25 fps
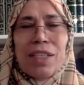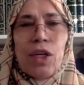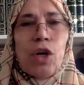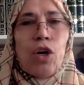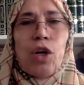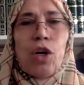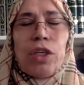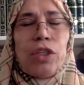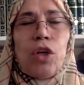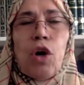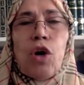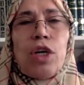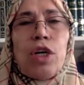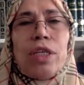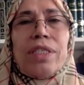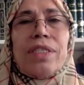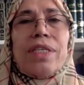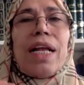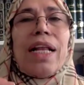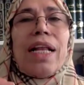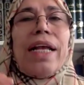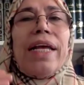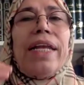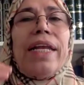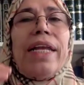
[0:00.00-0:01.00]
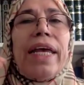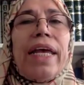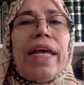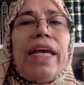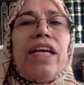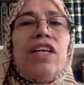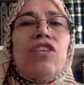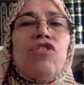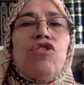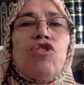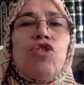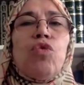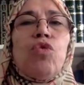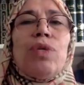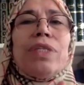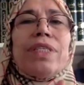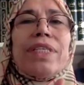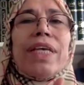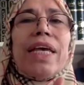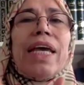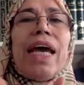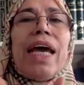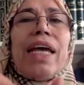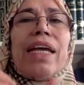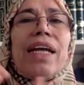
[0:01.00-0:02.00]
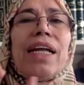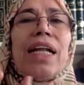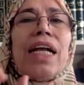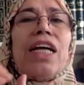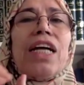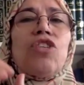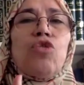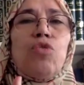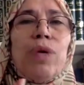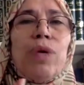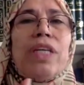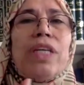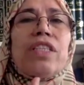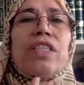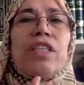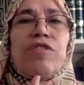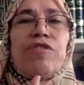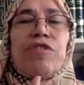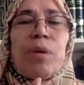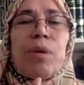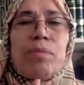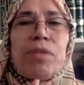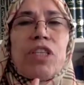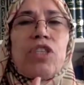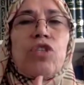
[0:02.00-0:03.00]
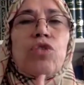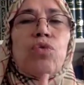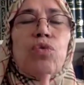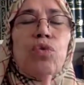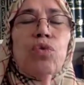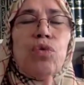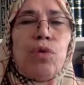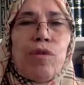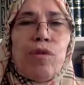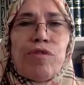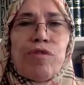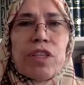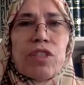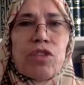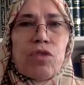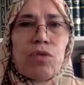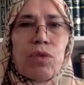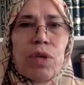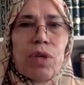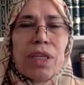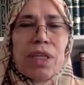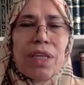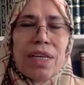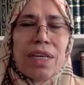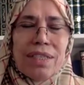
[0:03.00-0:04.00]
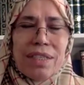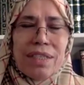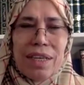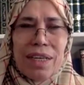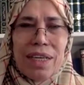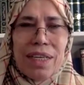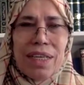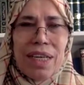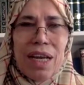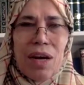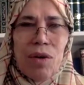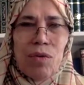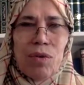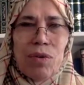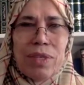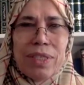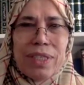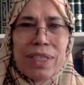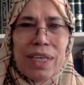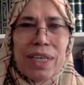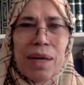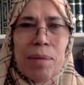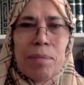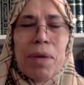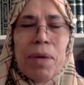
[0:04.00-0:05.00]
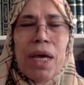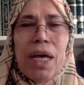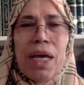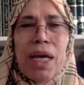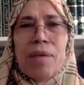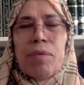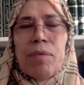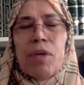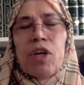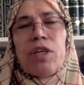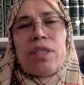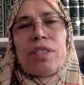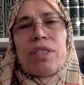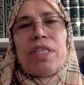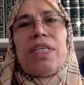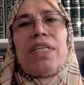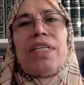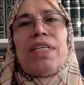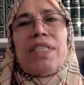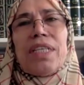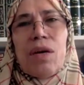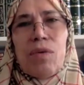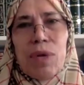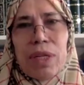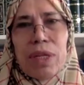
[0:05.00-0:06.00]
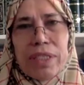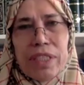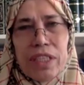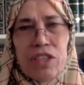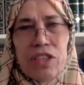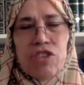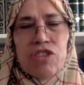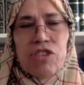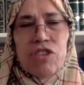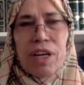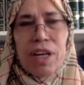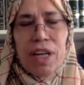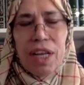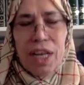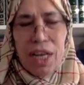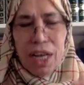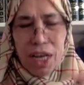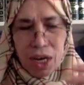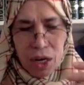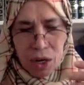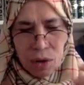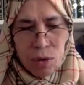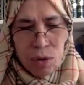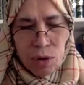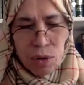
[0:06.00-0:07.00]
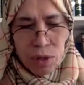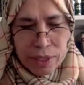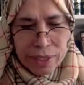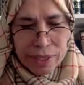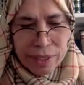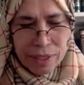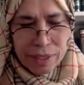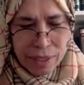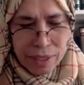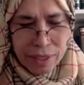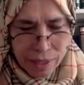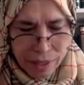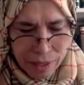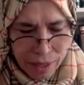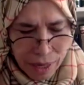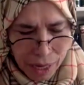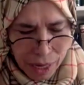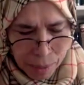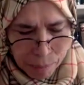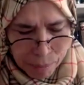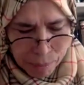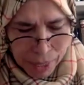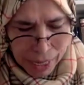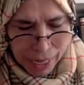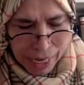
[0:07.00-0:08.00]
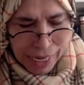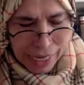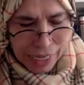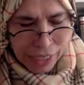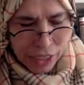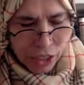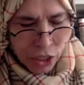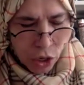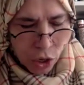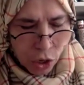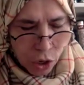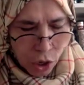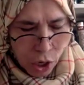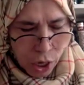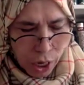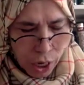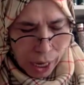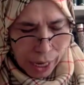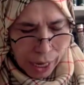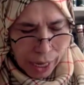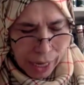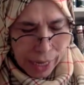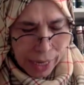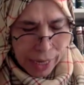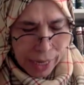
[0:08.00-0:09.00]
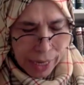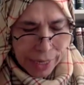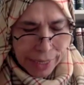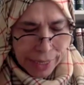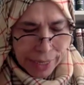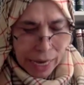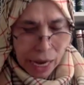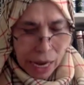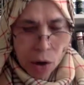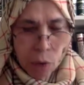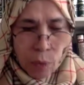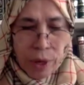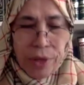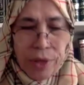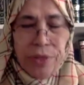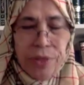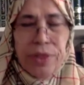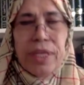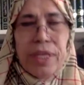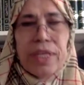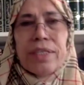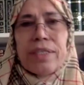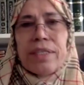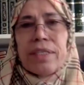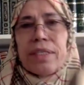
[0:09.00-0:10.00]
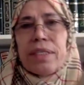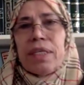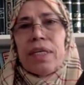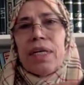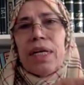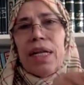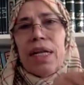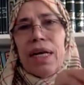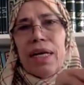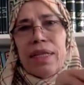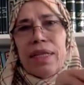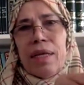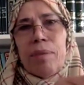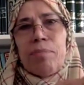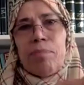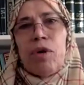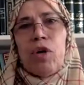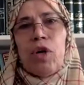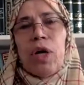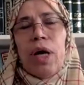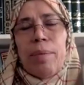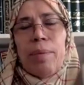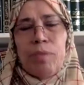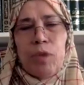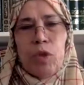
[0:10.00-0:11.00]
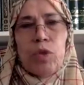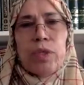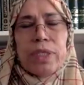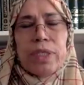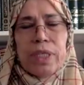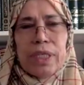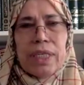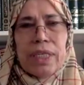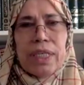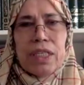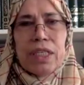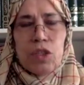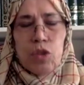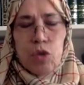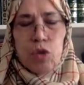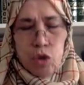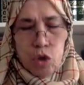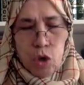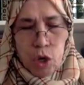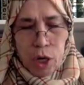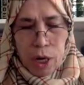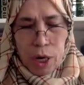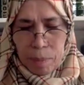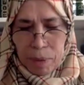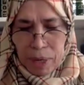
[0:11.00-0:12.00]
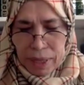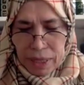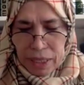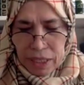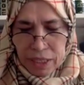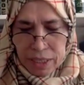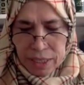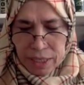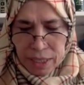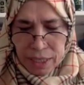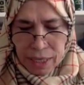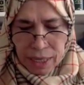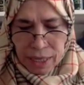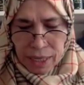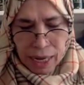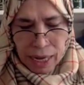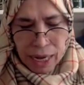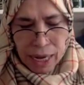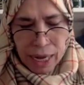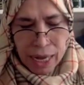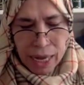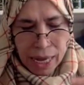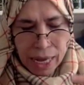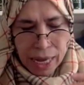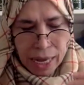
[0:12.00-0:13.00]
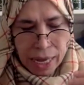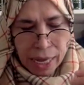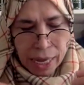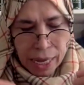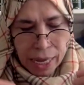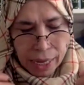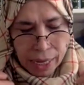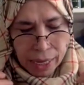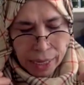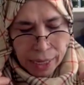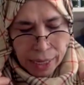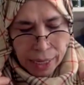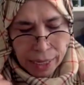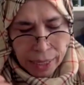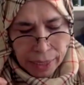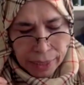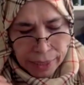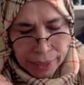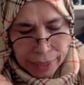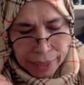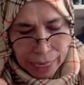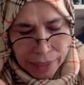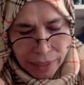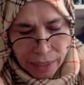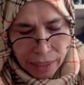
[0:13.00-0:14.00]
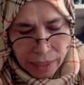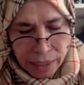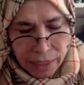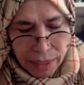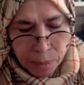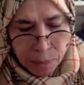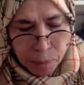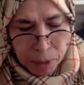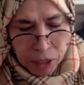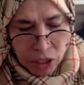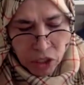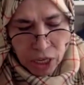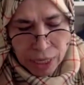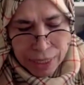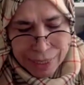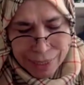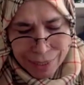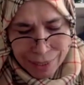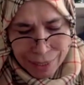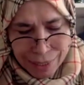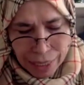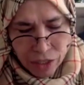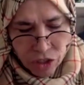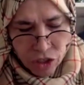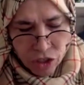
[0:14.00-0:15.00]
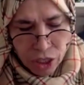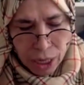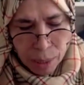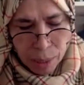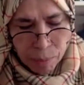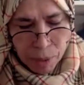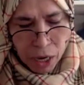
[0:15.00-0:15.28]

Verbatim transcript: no, no certain age you would say I graduated from the school of Rasulullah sallallahu alaihi wasallam because he is our teacher all the time. So uh, now in this sirah, the book I'm using it to talk about the sirah, uh, it has a special section